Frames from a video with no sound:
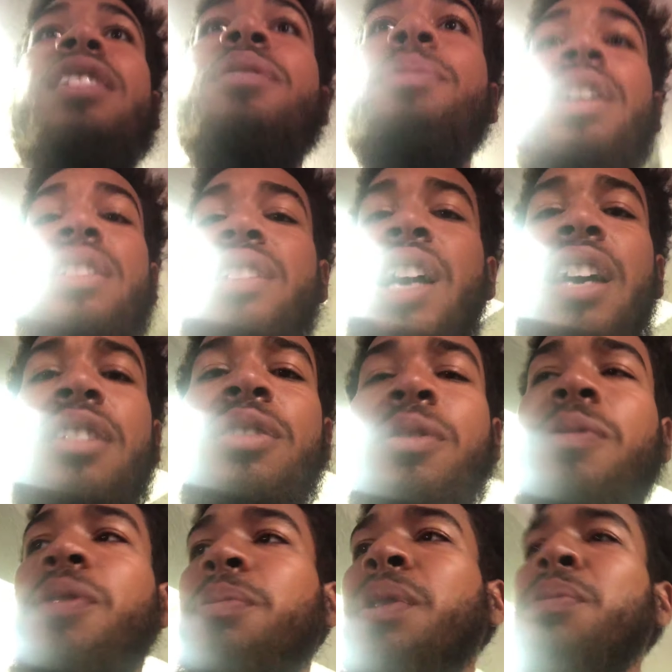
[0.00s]
to be entitled
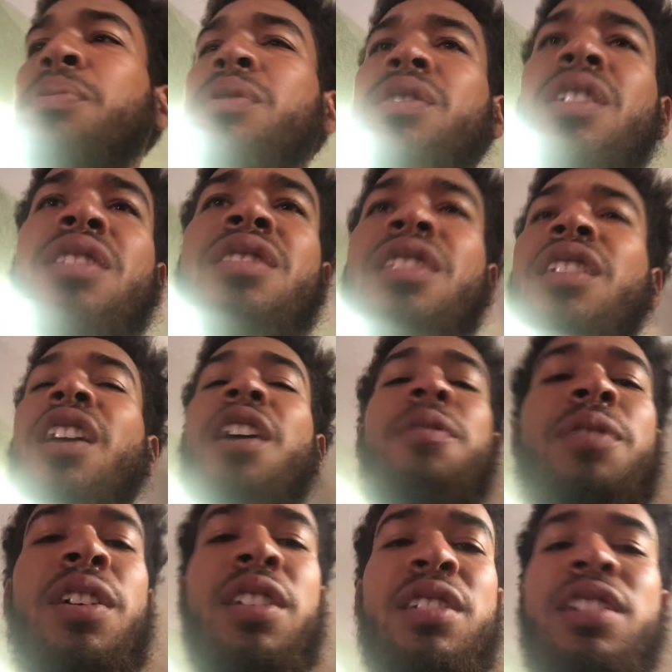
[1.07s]
for people just to love
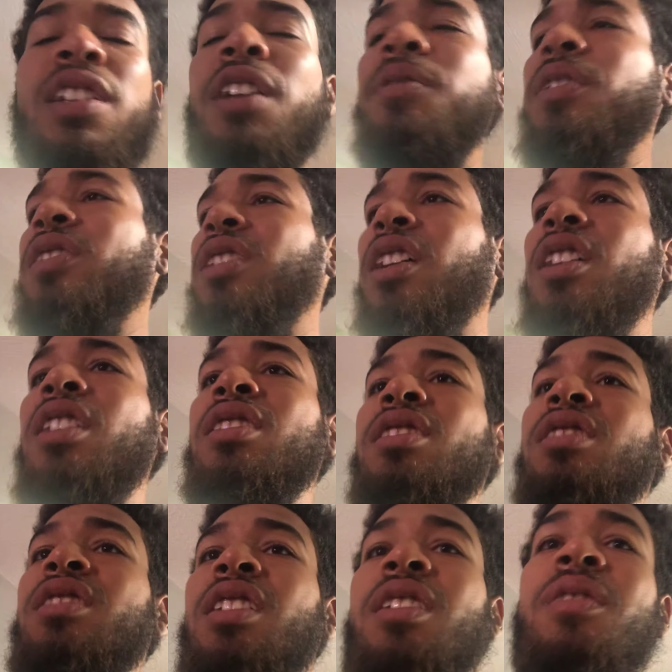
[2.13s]
us and give us hugs
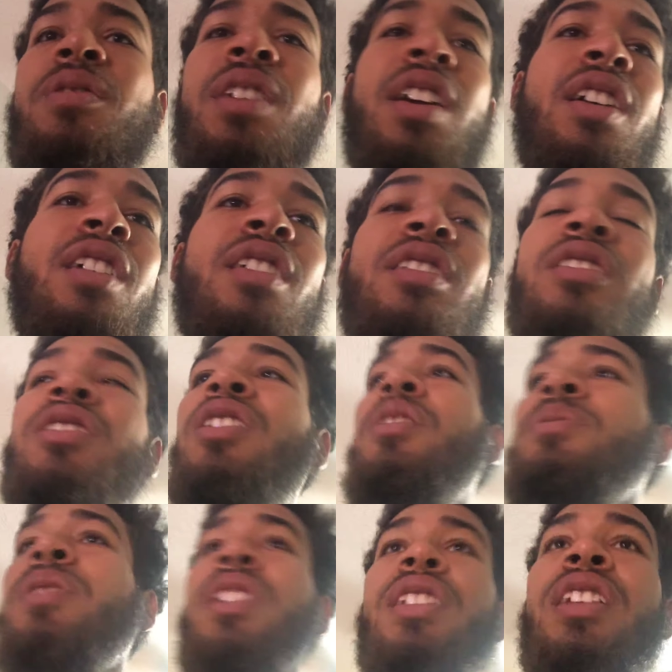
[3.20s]
and stuff. Yeah, you know
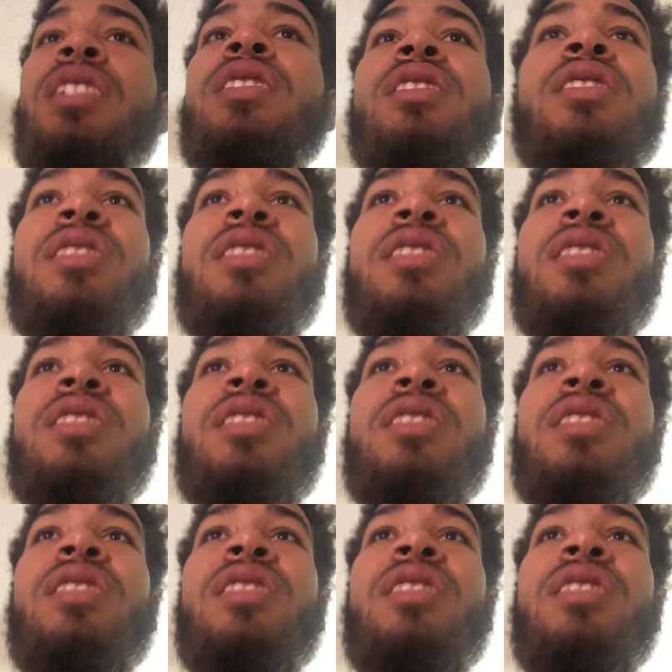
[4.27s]
what I'm saying?